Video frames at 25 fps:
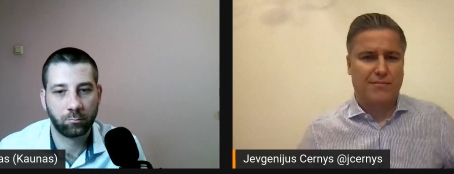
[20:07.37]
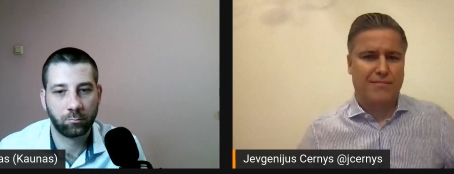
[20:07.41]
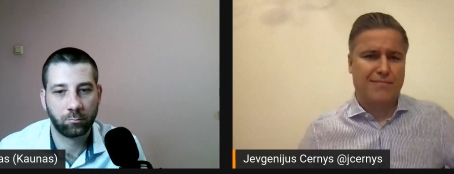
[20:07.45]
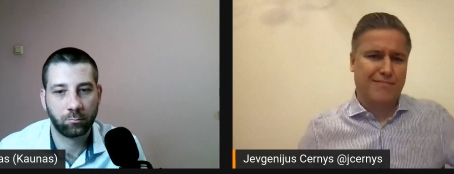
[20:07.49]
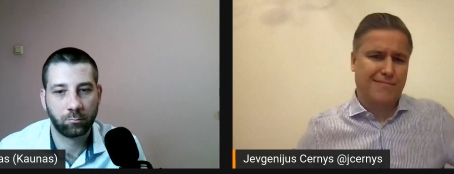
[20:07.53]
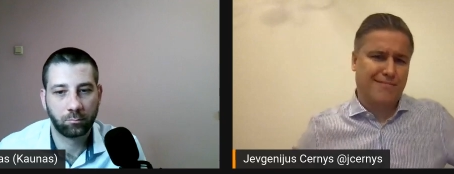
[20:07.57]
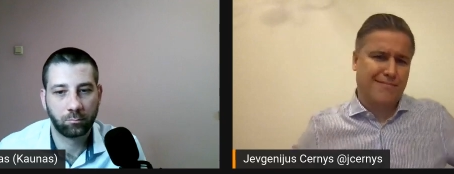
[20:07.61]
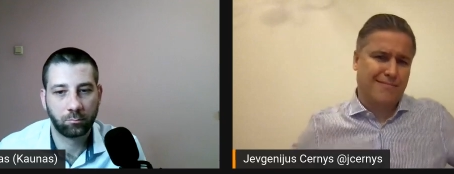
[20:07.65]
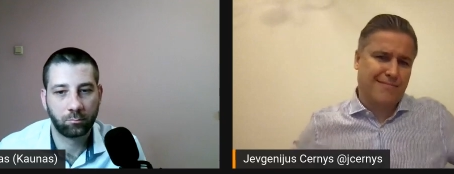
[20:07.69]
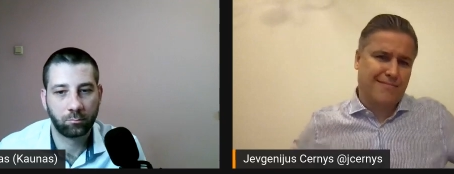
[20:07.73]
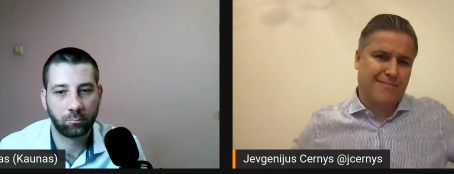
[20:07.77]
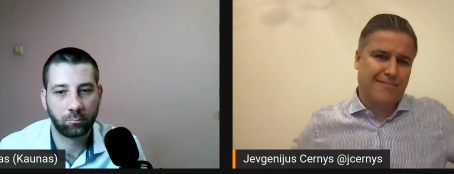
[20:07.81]

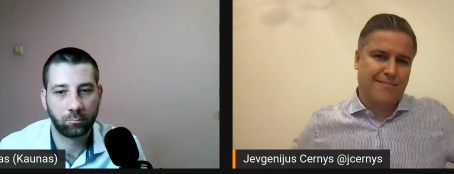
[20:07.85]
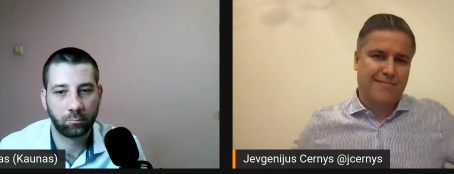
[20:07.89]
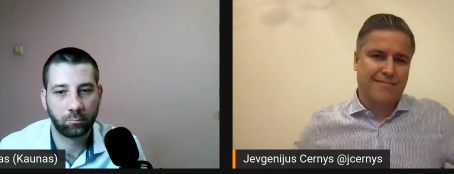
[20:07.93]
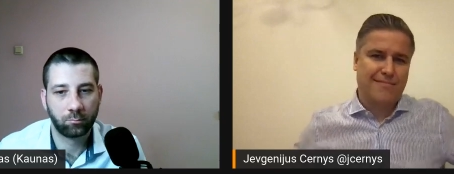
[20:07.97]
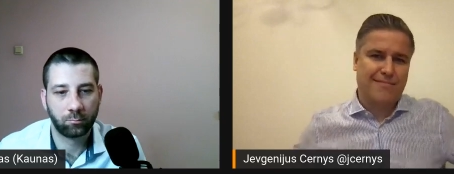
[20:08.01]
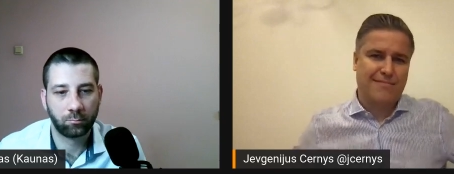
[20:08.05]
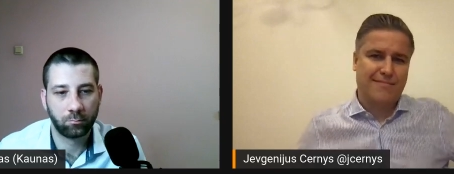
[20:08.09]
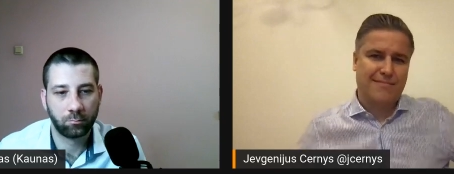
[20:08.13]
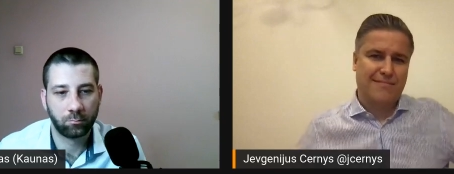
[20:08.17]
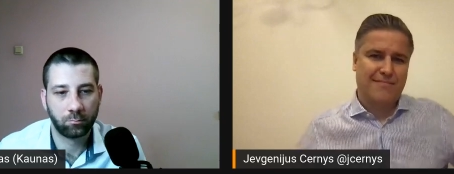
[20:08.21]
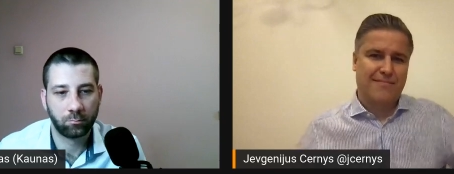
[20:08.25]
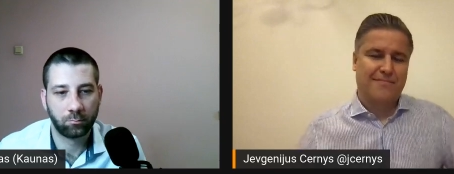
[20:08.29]

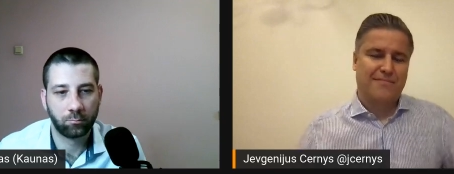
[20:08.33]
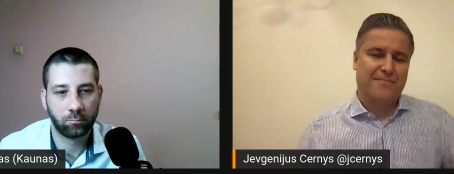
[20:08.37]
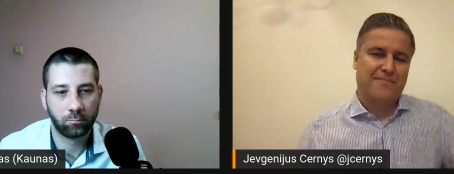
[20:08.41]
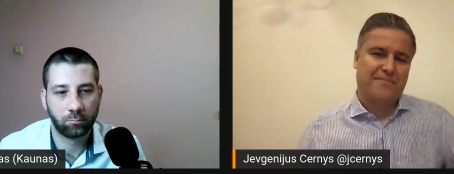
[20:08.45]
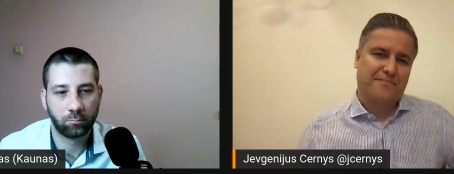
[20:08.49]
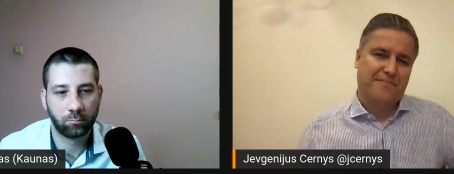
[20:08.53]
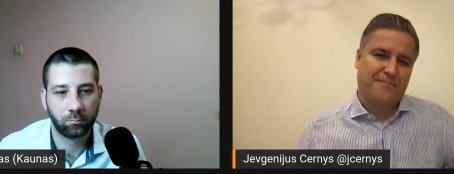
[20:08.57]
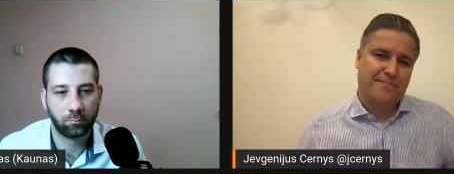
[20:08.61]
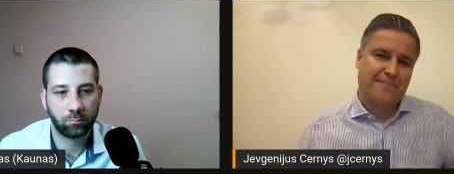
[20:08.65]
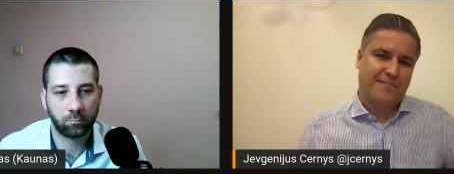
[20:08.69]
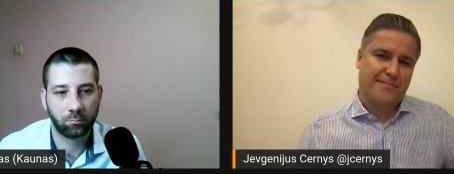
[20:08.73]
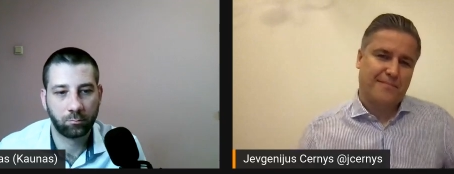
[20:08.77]

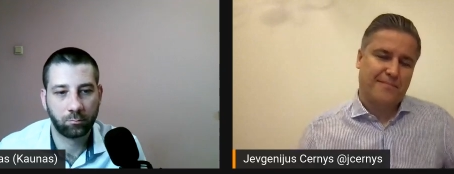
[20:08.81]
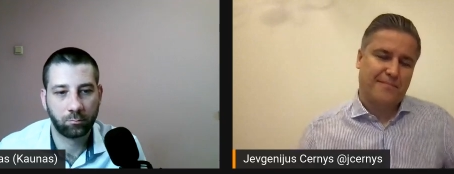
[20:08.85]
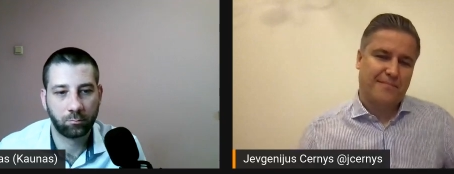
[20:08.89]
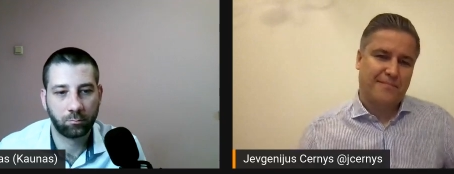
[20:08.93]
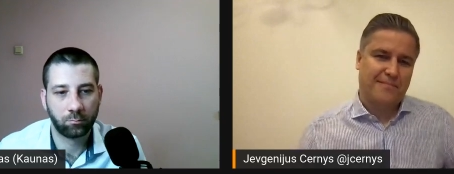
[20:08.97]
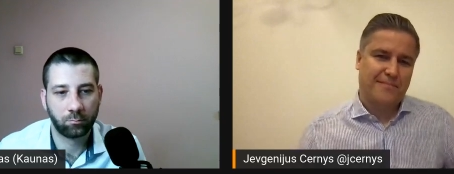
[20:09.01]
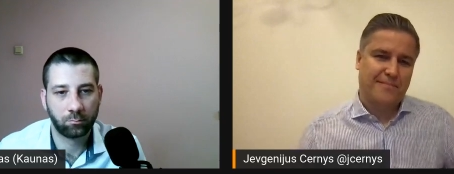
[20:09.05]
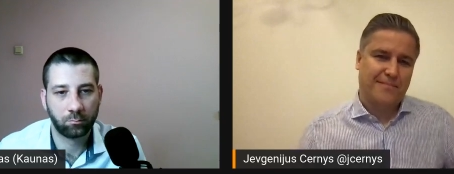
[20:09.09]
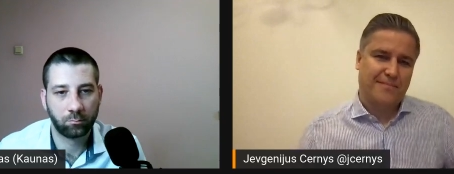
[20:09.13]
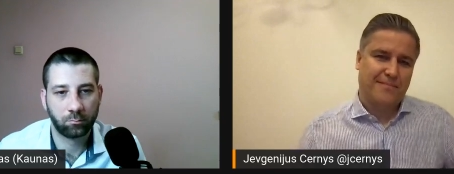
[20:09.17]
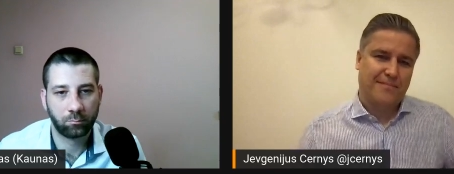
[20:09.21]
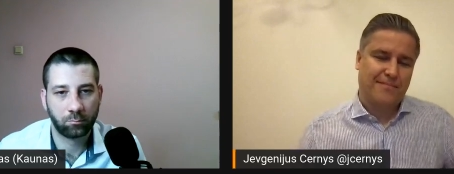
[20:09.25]

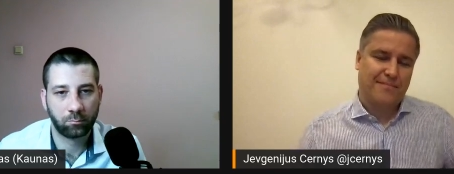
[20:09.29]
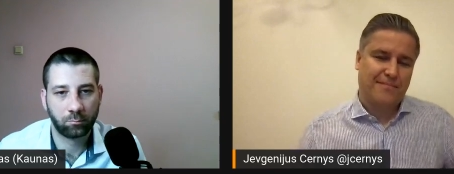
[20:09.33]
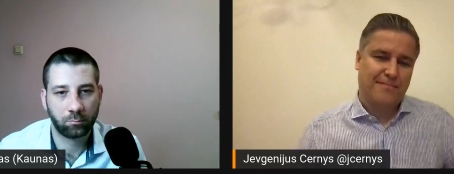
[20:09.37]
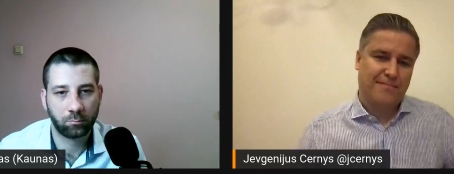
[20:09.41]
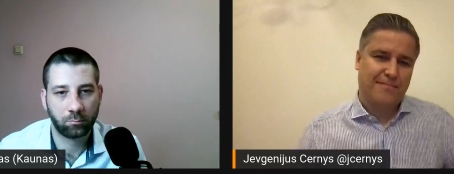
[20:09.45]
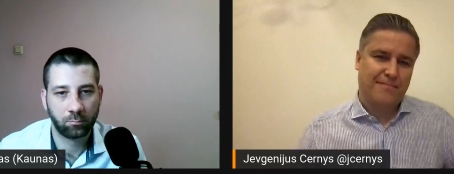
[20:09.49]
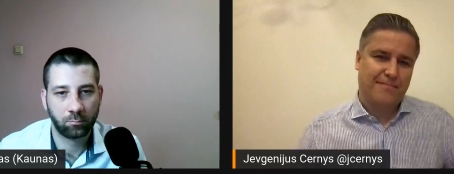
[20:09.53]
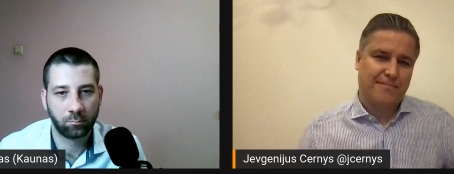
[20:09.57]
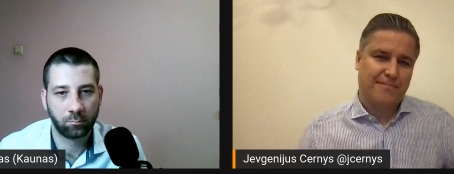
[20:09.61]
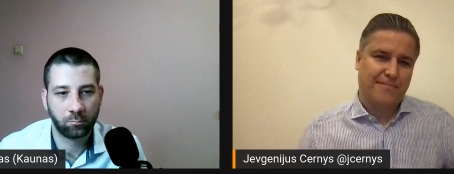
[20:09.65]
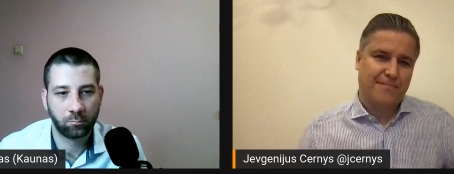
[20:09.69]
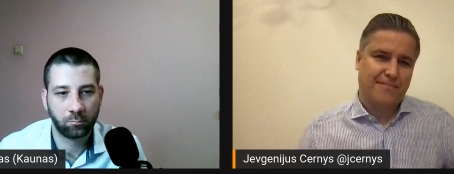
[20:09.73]

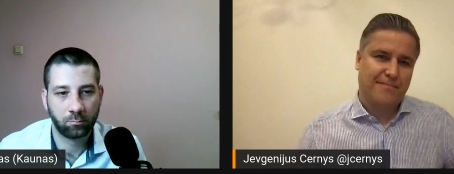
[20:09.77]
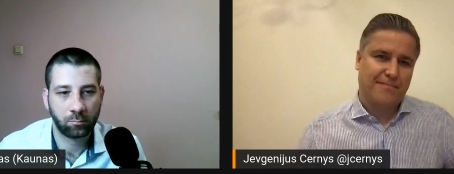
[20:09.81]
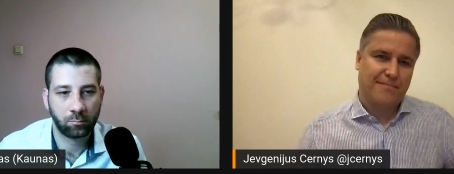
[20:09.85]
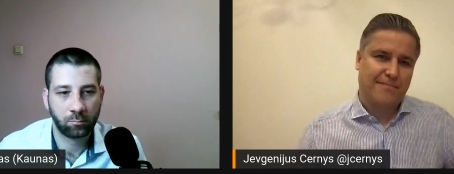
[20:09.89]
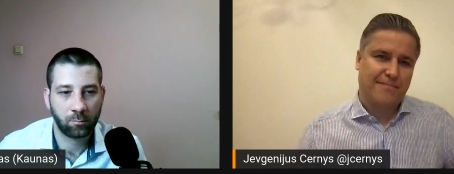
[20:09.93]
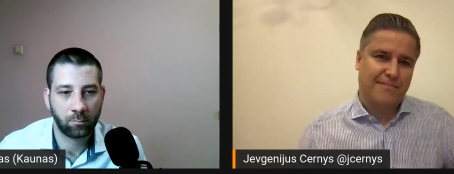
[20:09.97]
Nothing is said.